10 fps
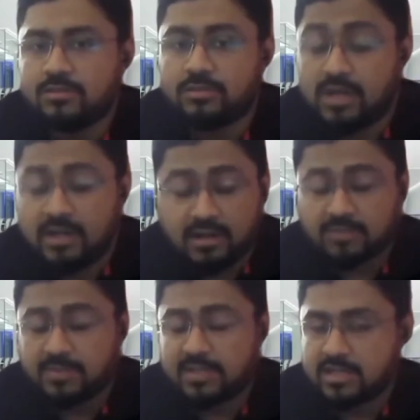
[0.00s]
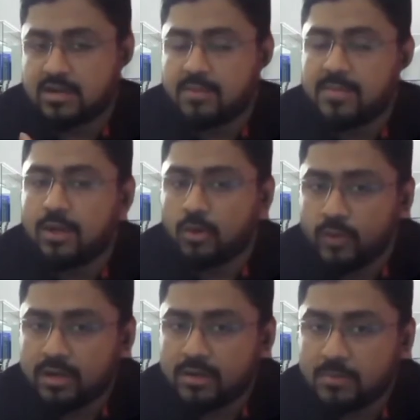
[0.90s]
So return expectation will be
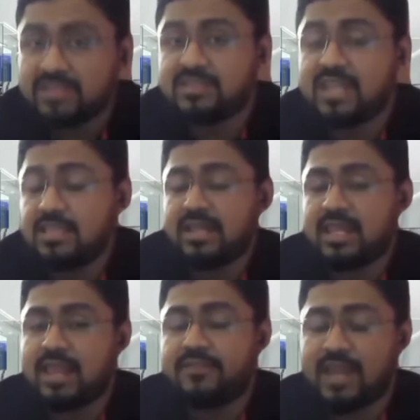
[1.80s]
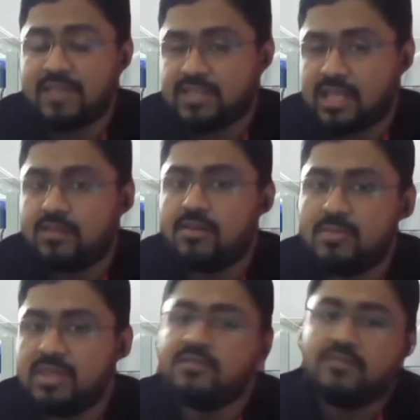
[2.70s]
lower, but stage in the life cycle will
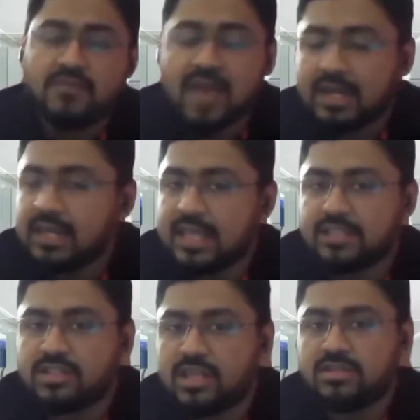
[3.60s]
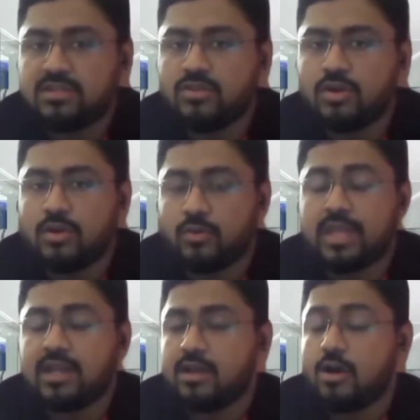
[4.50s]
be fairly late stage. You're
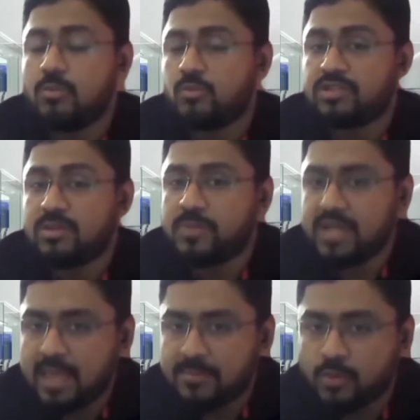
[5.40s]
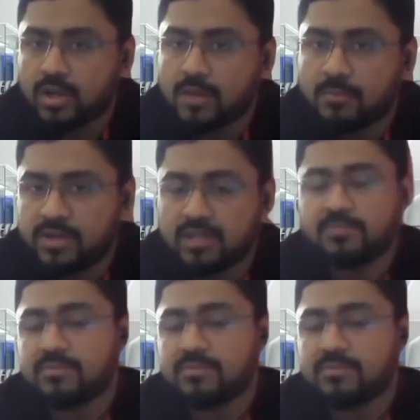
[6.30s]
looking at almost a pre-IPO company.